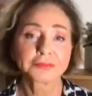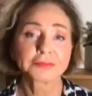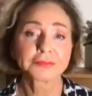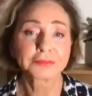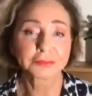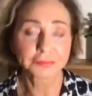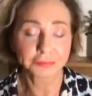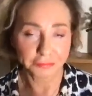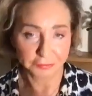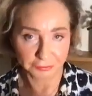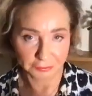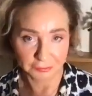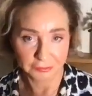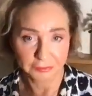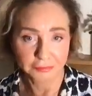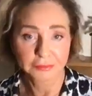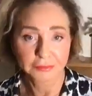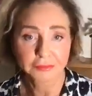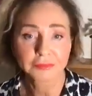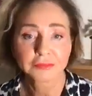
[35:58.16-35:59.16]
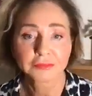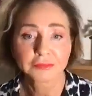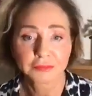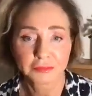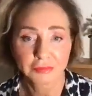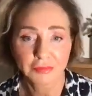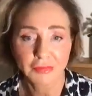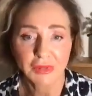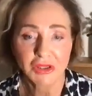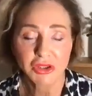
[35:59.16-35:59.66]
a long time ago.
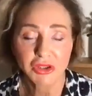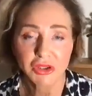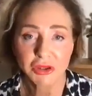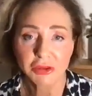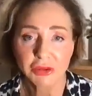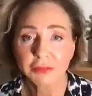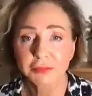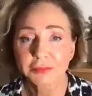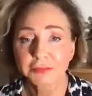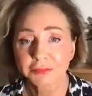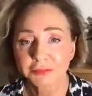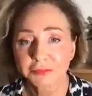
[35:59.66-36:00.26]
The Troubles were